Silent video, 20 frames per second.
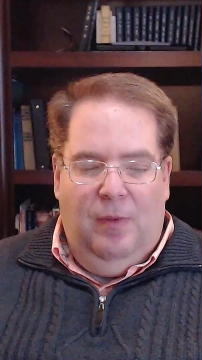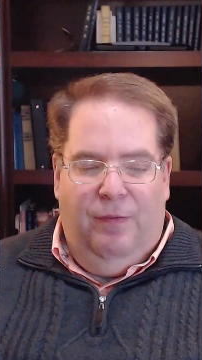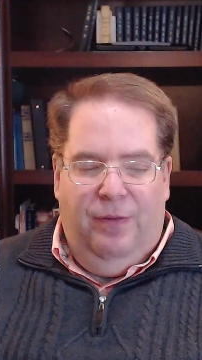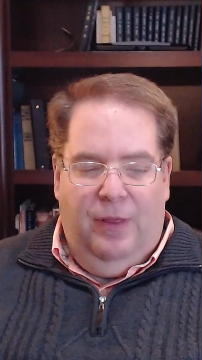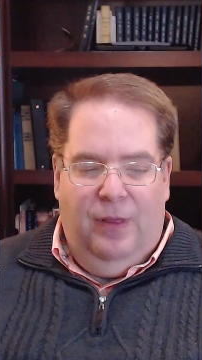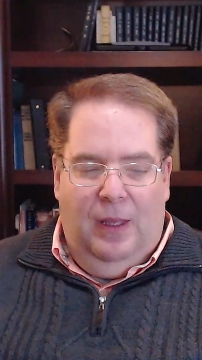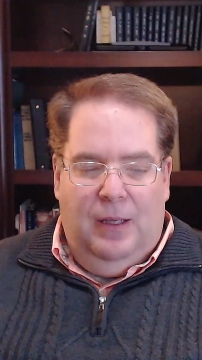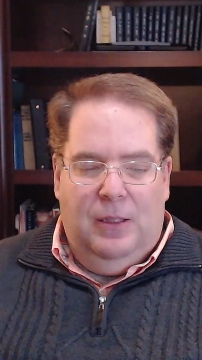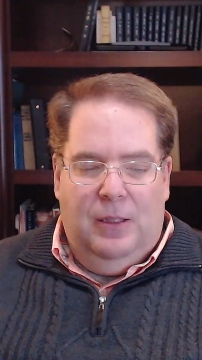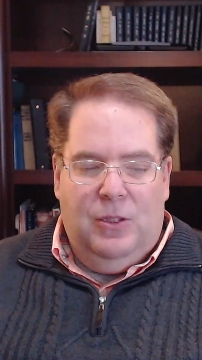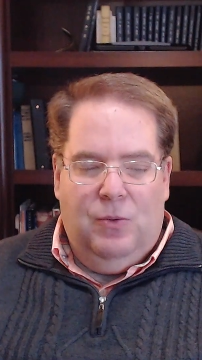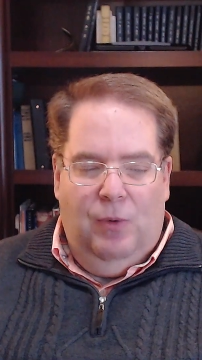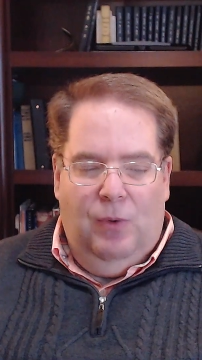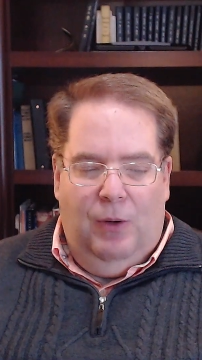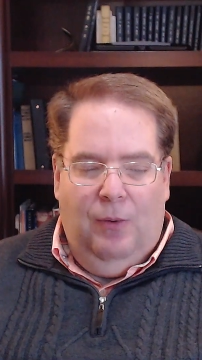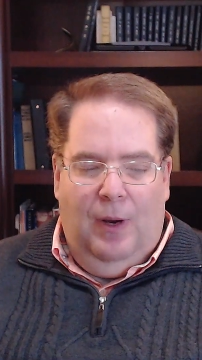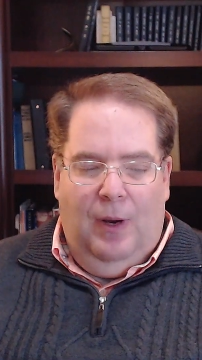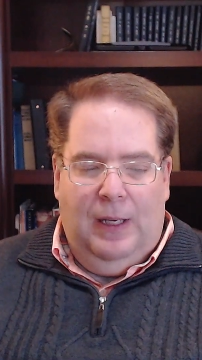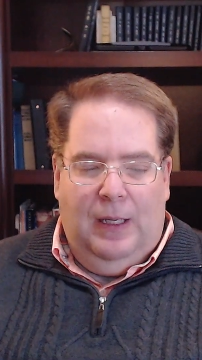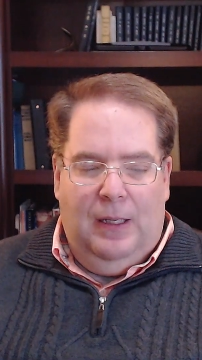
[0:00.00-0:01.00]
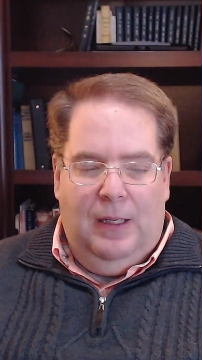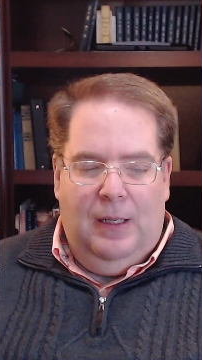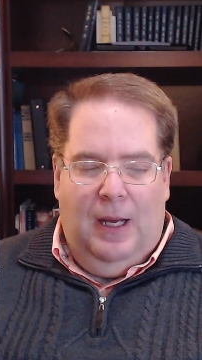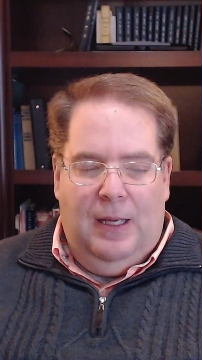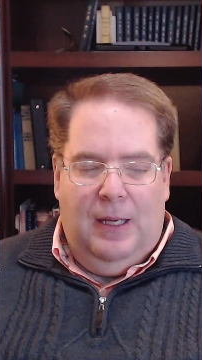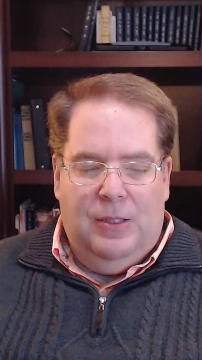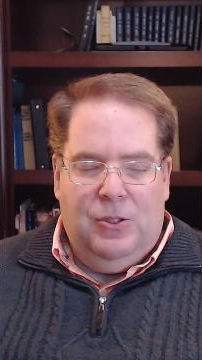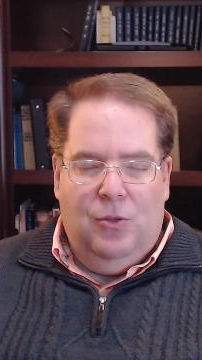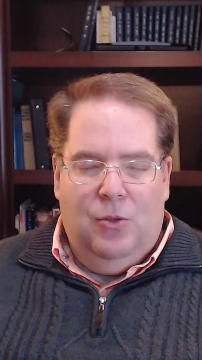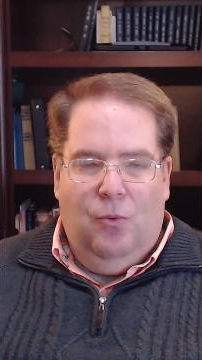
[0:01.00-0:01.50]
of things, we
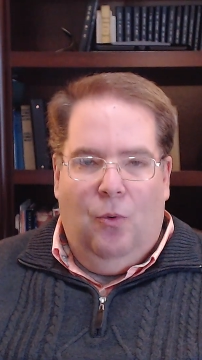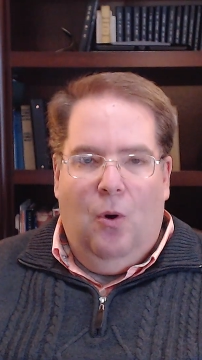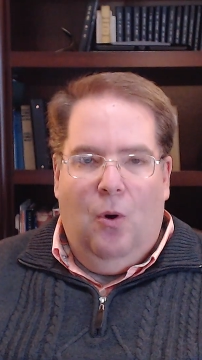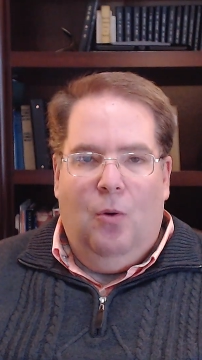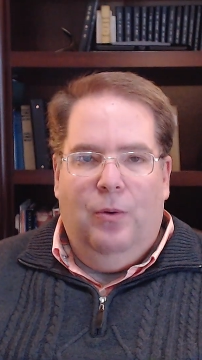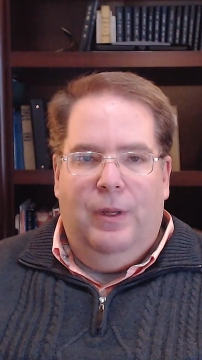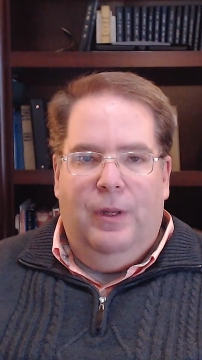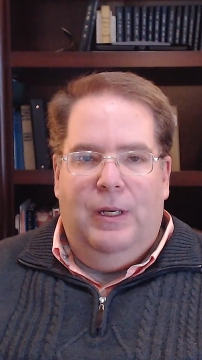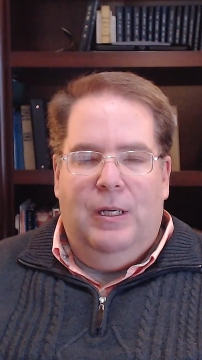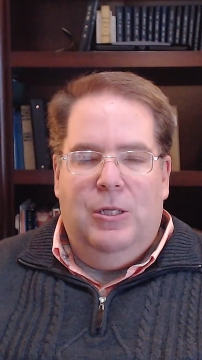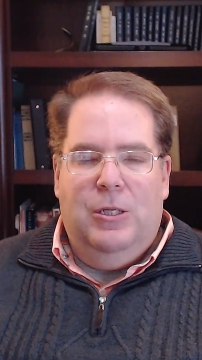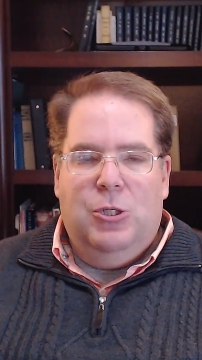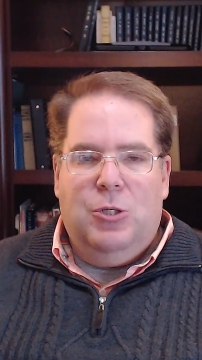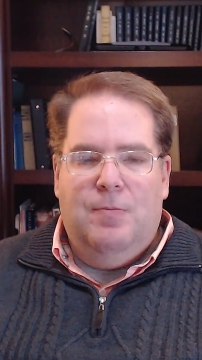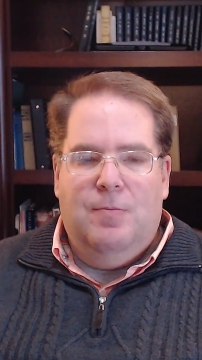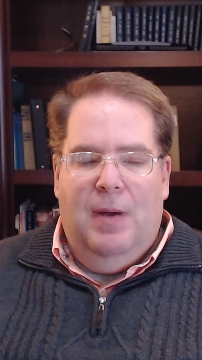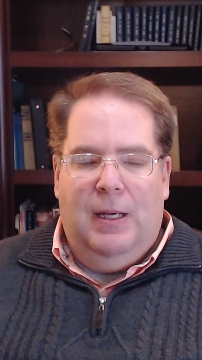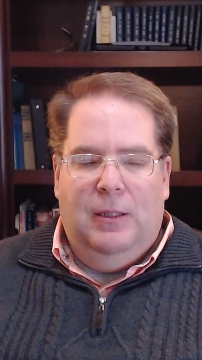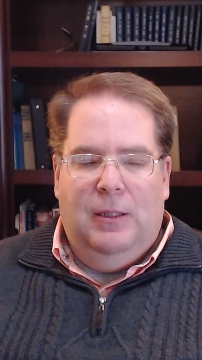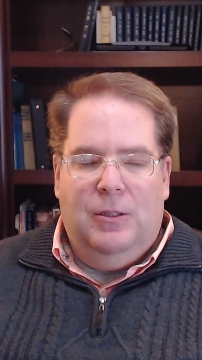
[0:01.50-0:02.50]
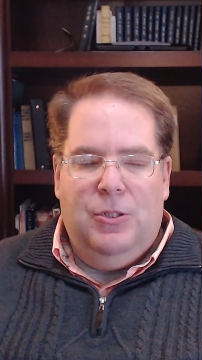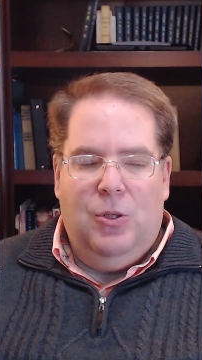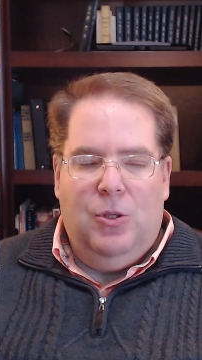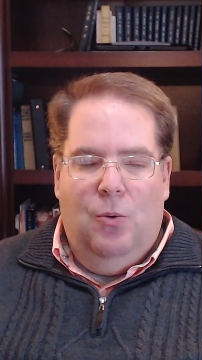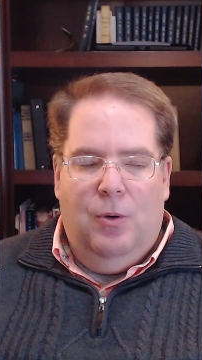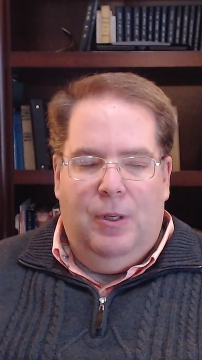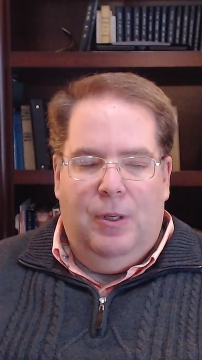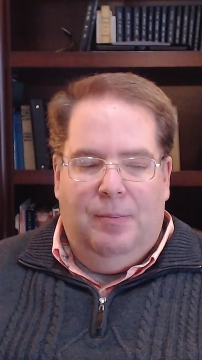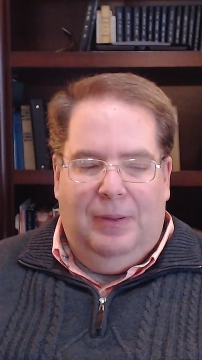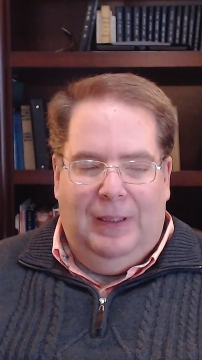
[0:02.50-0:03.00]
recognize the role that Ishmael is
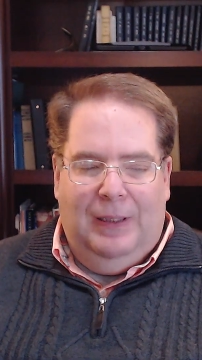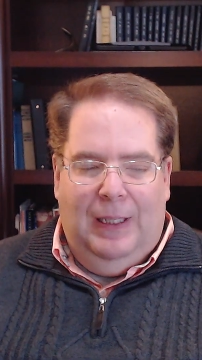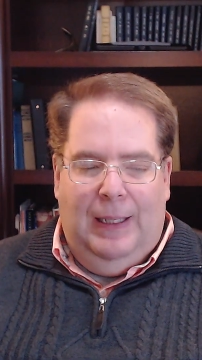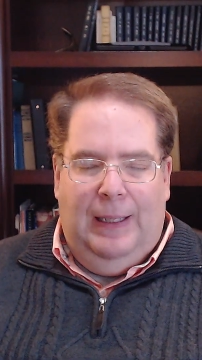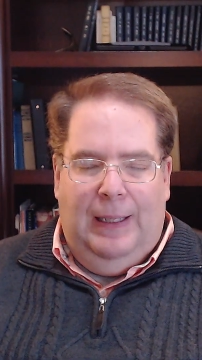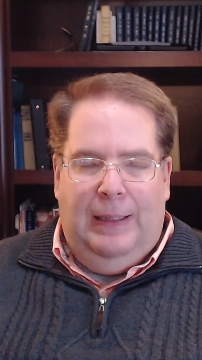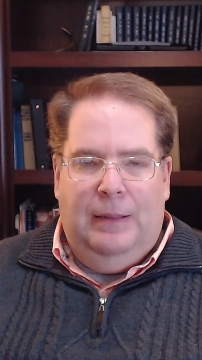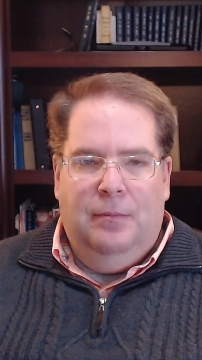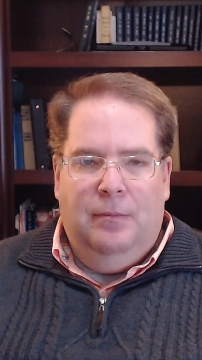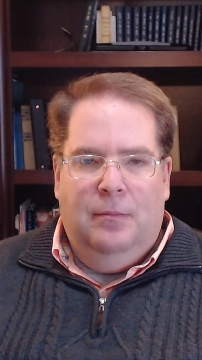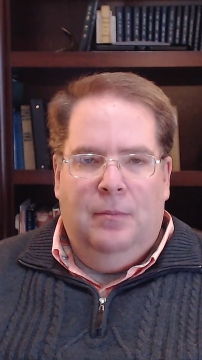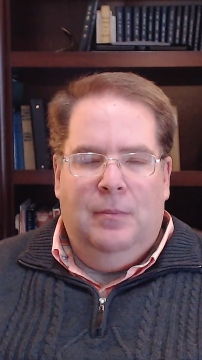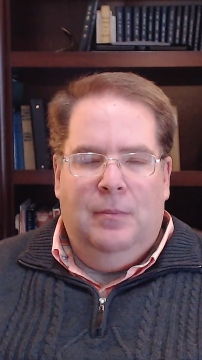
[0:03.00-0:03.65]
going to play.